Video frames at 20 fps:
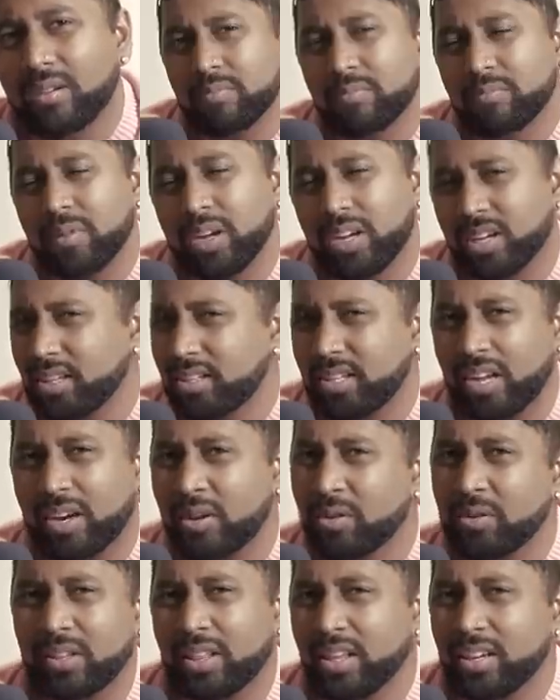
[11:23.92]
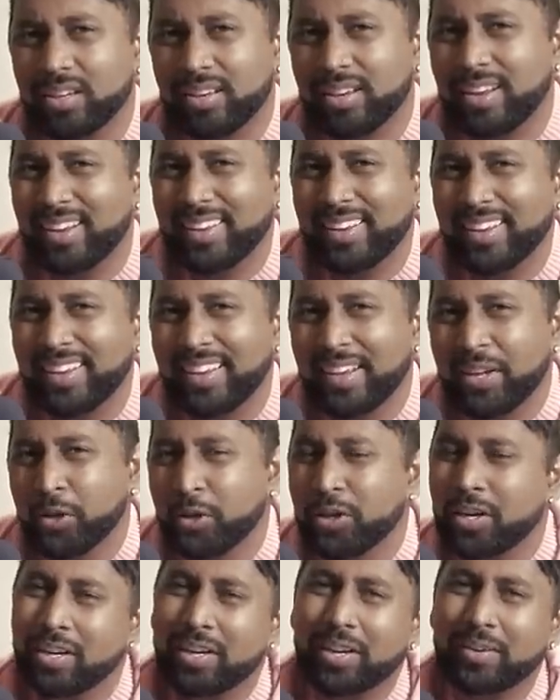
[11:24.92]
Because I don't think,
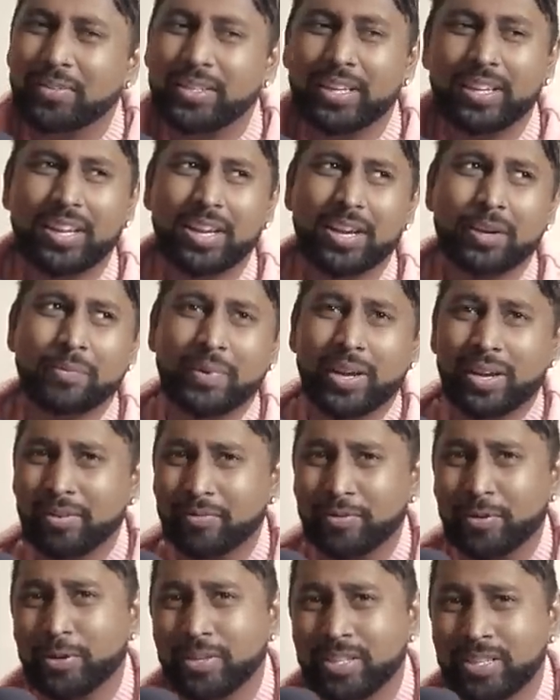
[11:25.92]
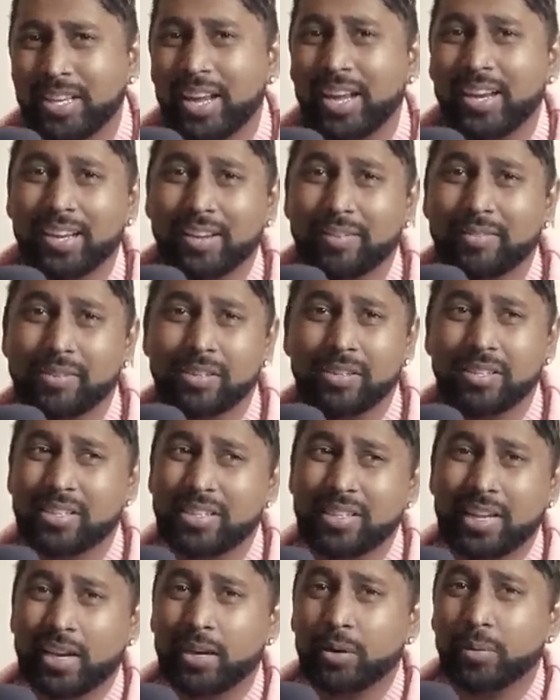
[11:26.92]
you don't have to let him out of your sight. If you just
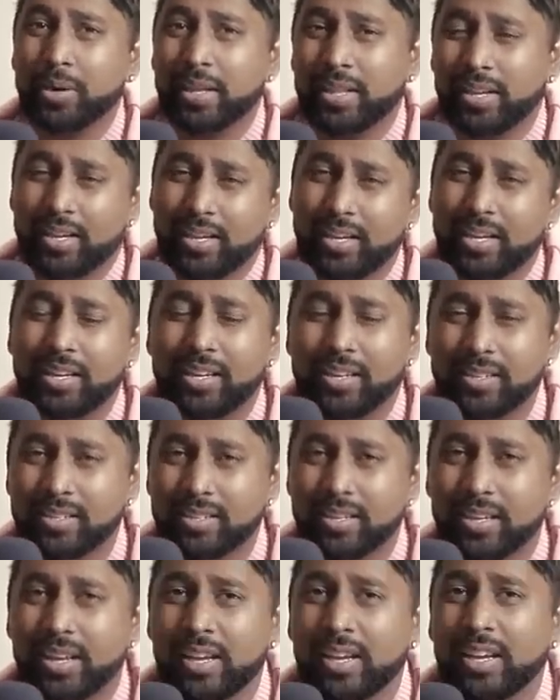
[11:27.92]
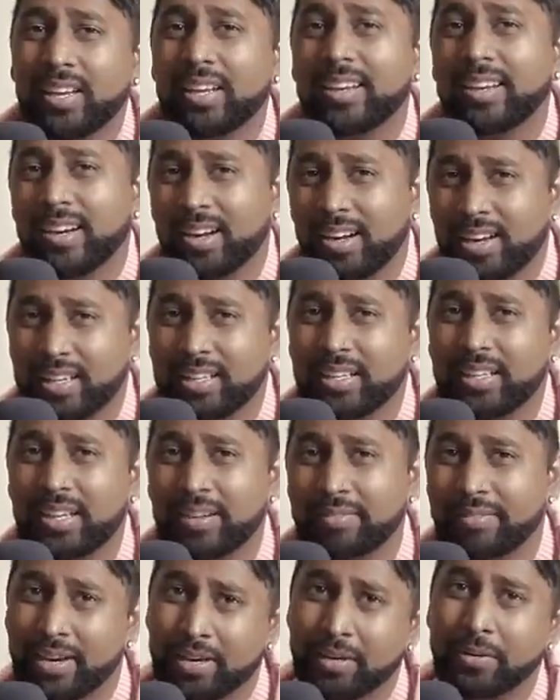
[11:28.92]
take away the keys, he can't
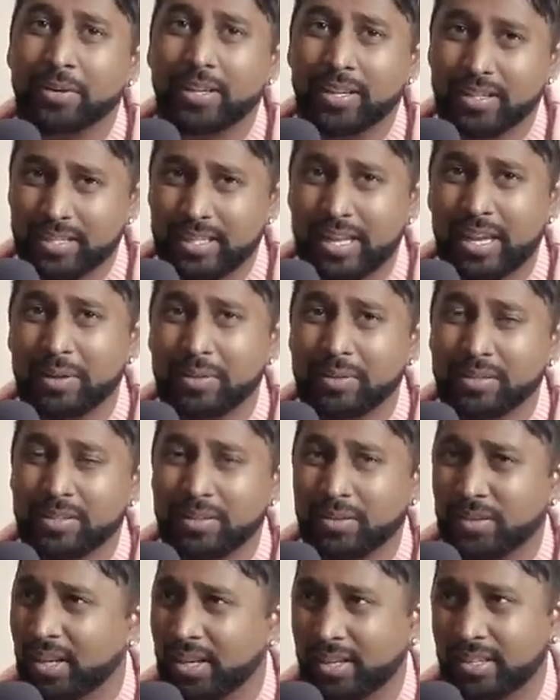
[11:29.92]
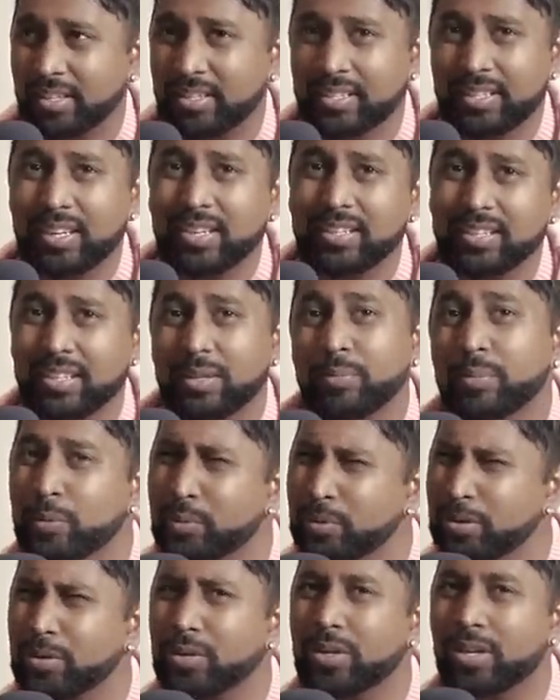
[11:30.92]
leave. I know that sounds like disgusting, but
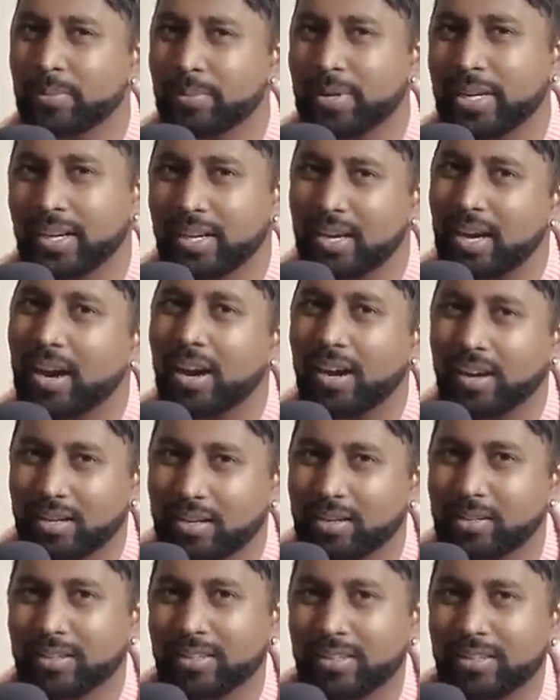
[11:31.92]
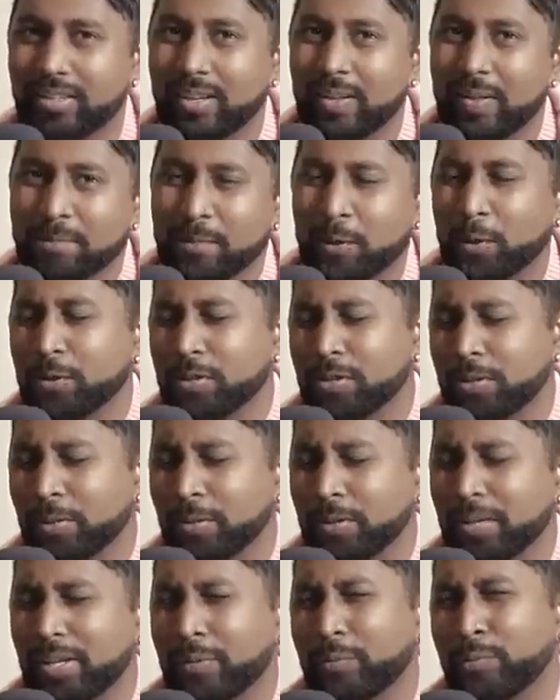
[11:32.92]
we're talking about a car here. Also,
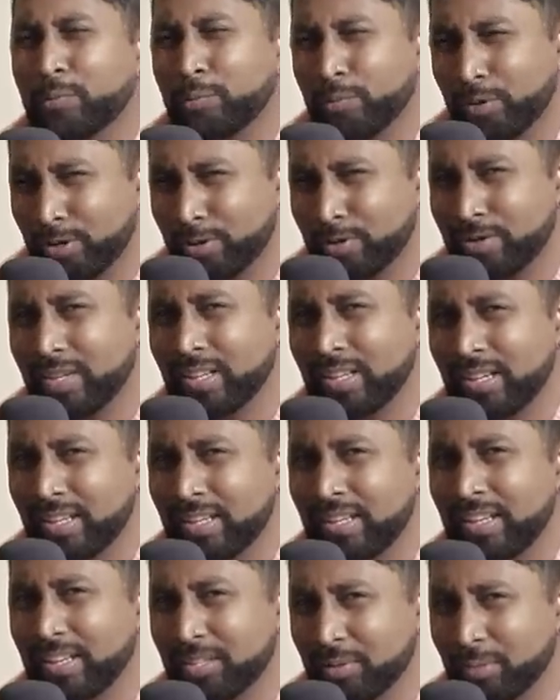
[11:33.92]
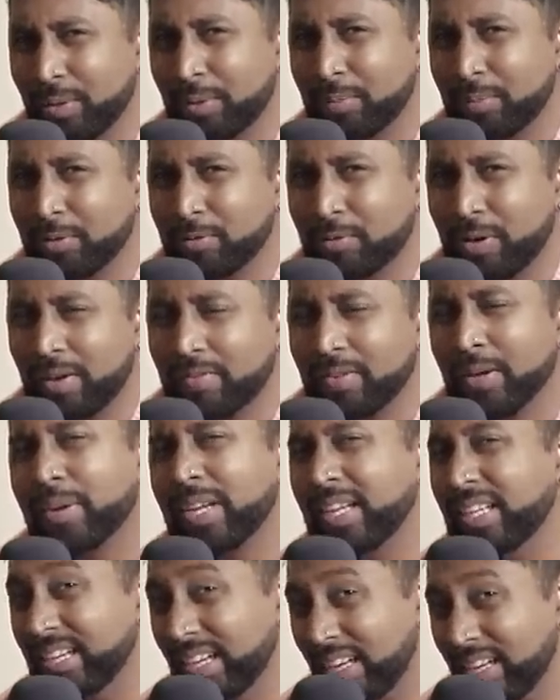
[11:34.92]
he rarely lets people drive them. He
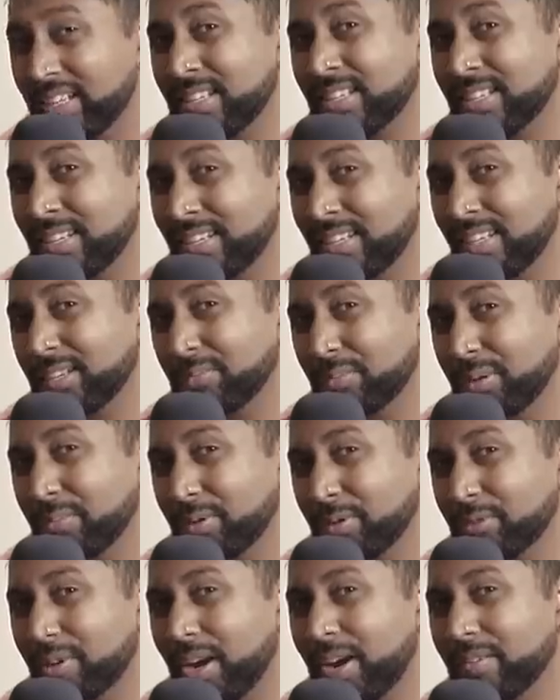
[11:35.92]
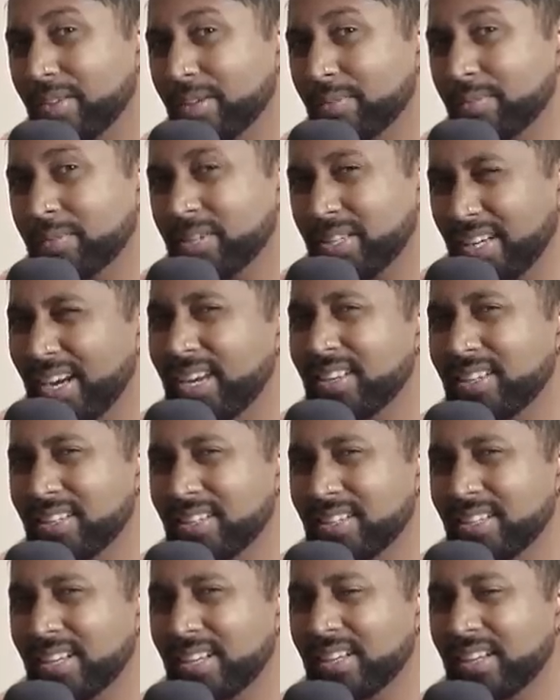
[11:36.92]
does let people drive them.
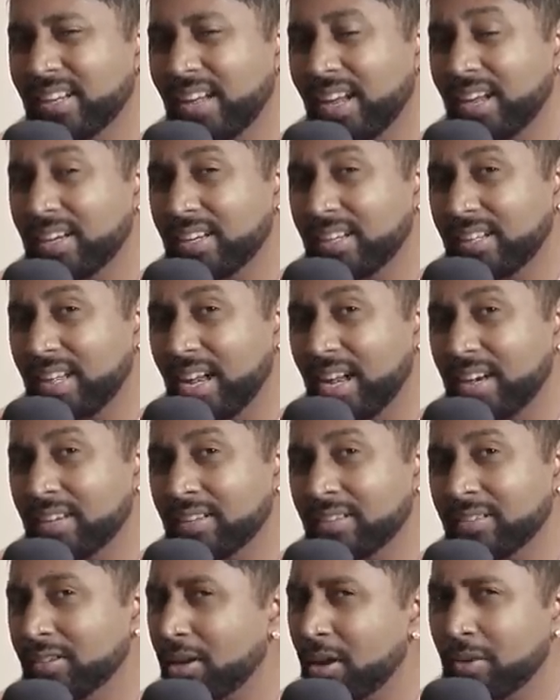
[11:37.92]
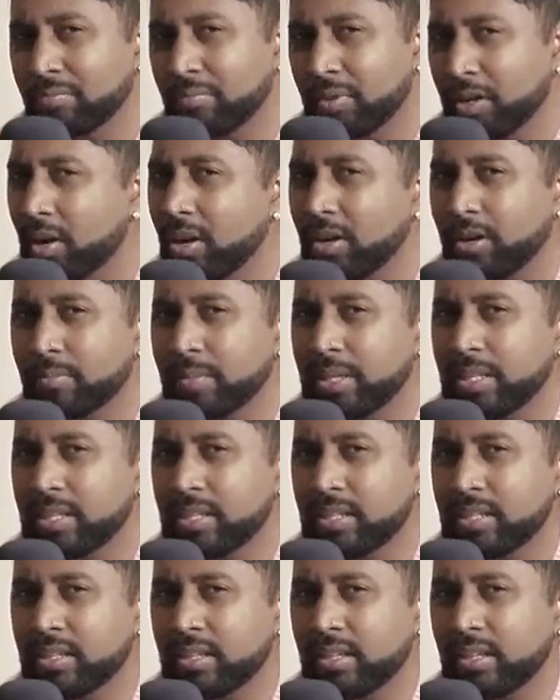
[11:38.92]
Chase and Nathaniel, not
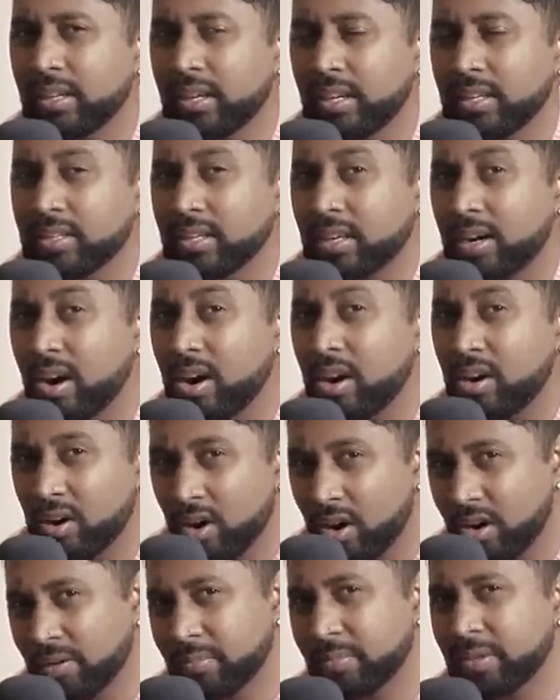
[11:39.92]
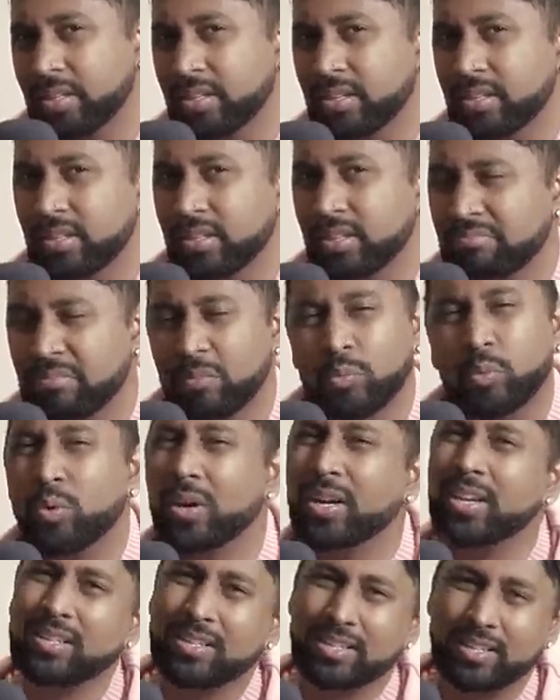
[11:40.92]
monogamous. It's car-onomous. What
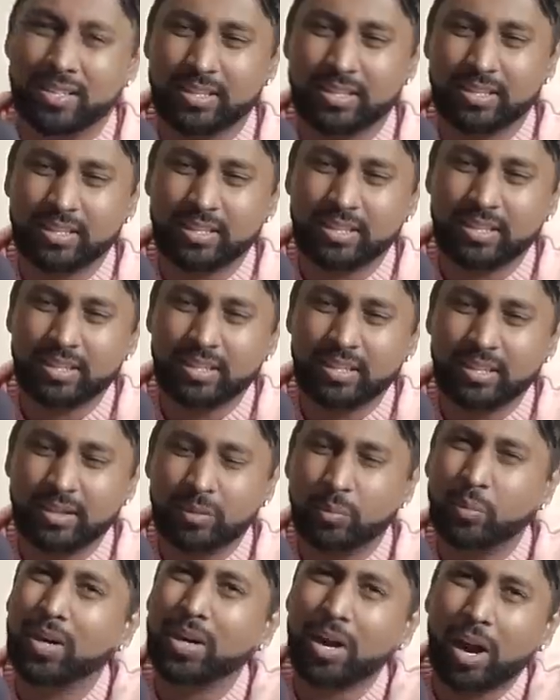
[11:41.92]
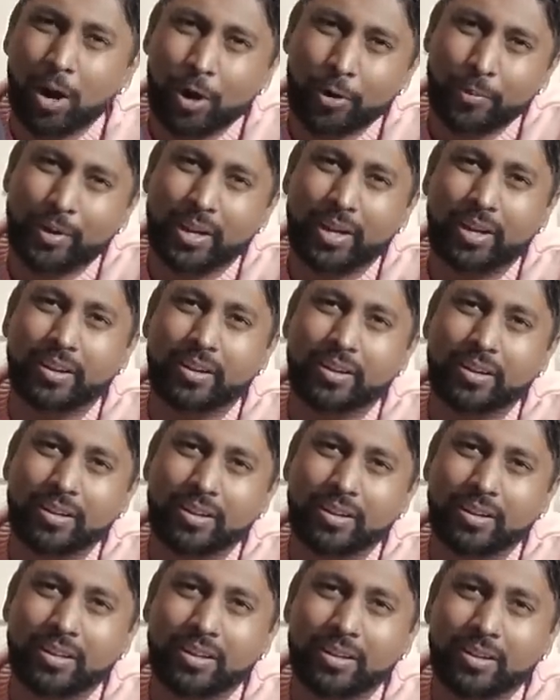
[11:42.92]
is this? What are we?
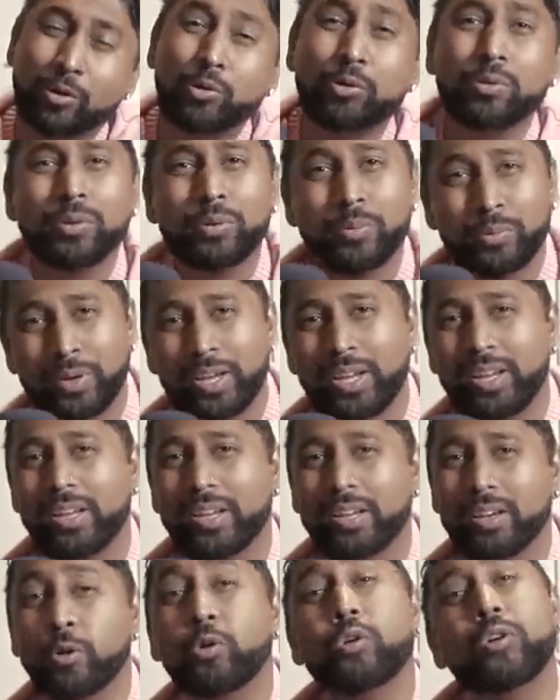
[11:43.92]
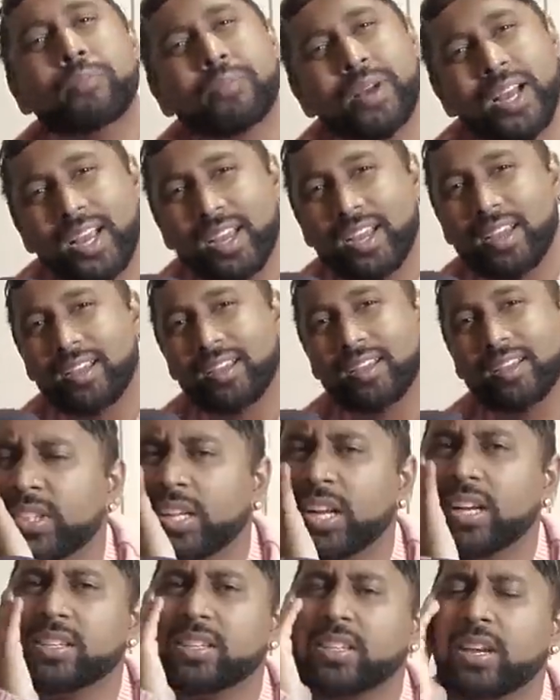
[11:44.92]
Who are we? Who am I?
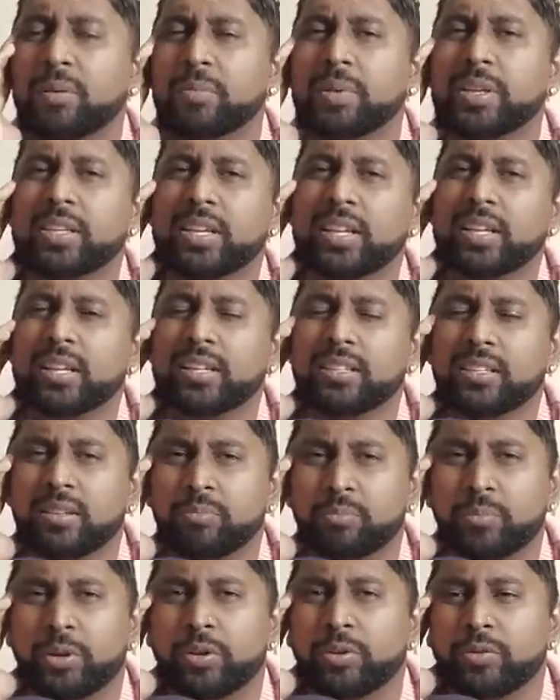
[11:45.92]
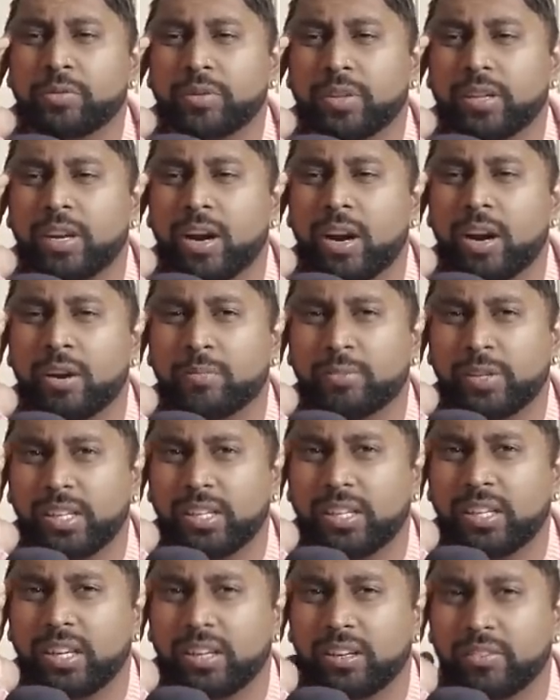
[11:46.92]
Next time I say that's a beautiful car, I'm going to
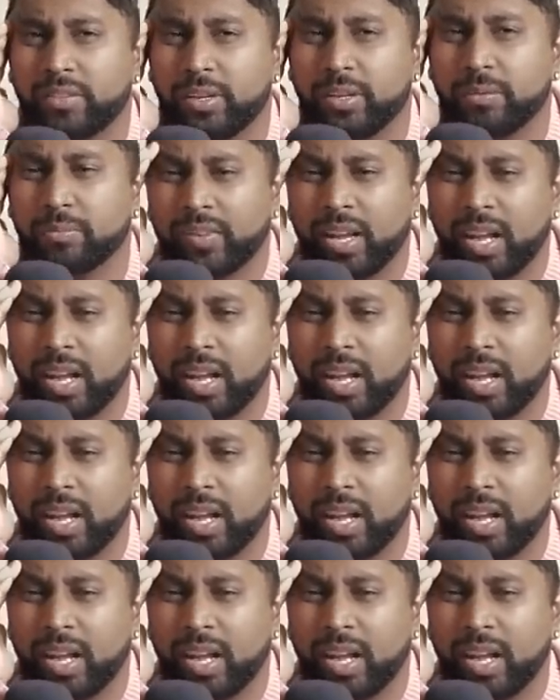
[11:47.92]
think of him.